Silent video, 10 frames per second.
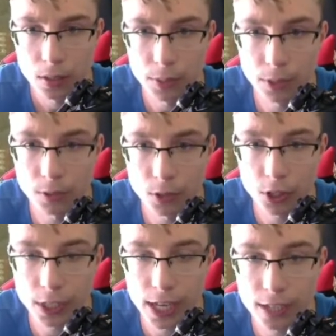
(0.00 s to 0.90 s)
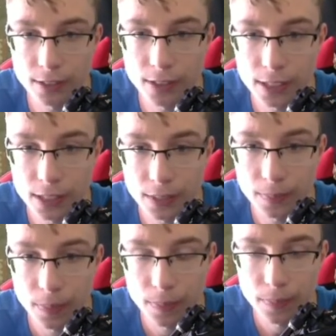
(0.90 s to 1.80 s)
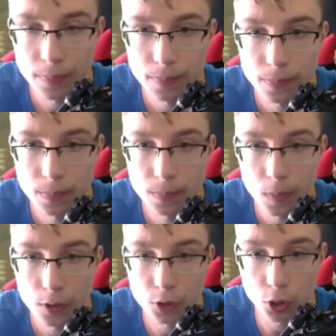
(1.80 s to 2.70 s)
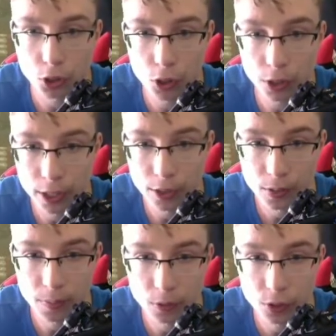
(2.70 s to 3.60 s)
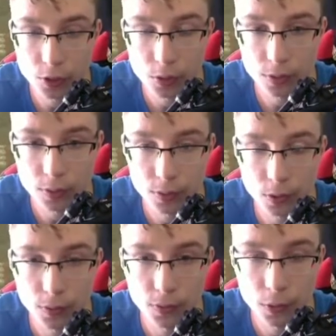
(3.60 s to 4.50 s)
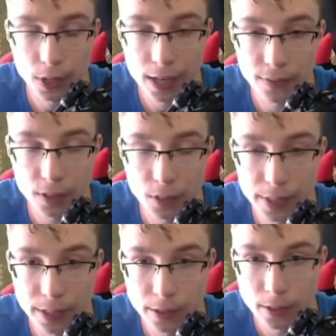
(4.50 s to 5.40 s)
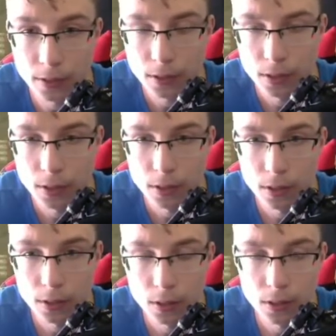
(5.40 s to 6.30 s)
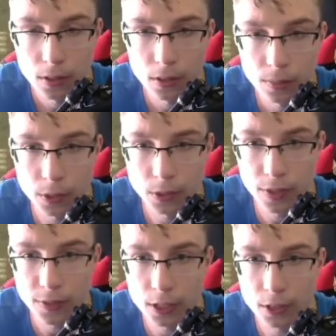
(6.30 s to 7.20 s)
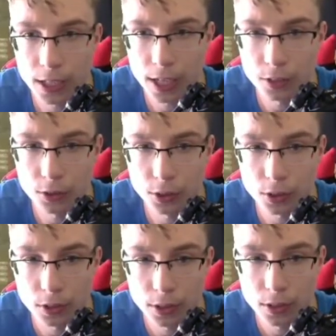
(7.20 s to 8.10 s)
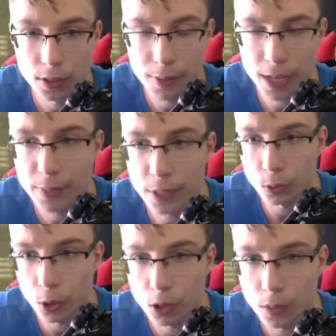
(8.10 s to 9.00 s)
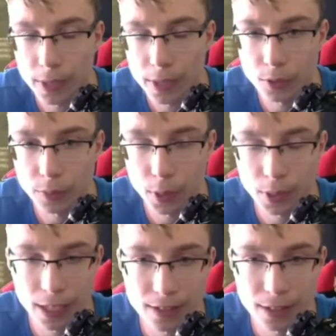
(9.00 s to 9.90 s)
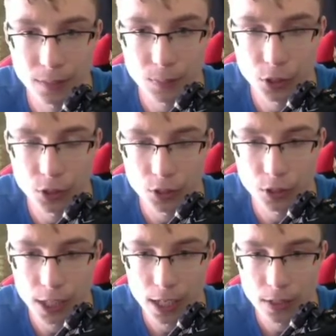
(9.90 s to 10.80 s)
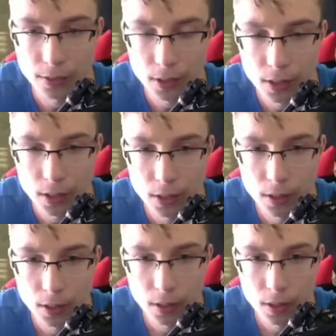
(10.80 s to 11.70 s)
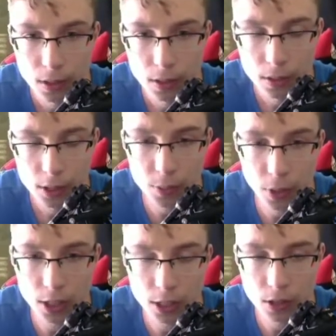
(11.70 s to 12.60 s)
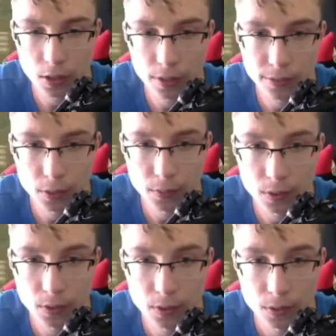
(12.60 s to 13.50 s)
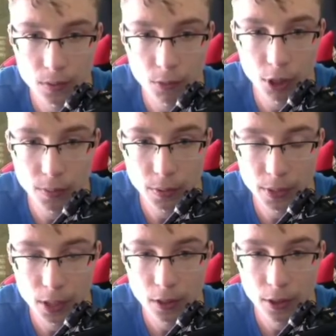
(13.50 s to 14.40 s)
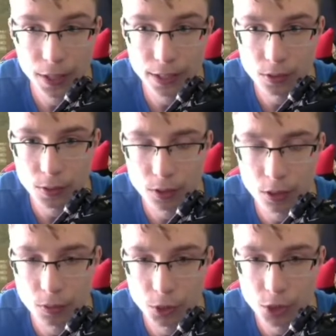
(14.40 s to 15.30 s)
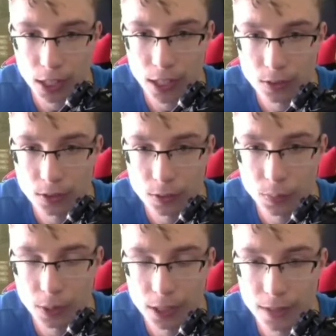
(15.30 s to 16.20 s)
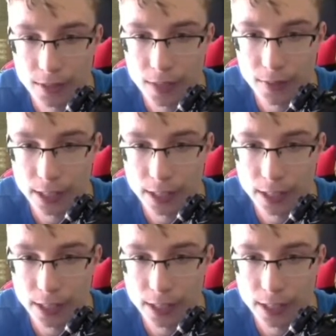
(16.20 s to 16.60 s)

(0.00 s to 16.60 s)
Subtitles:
We're knocking out the Torkoal here, so I'm just going to go for a follow me here. We're definitely knocking out the Torkoal here. It might roll, but I would probably guess it. We just knock it out. It's probably a knockoff from the Rillaboom here, thanks to it's not switching out, so it probably doesn't have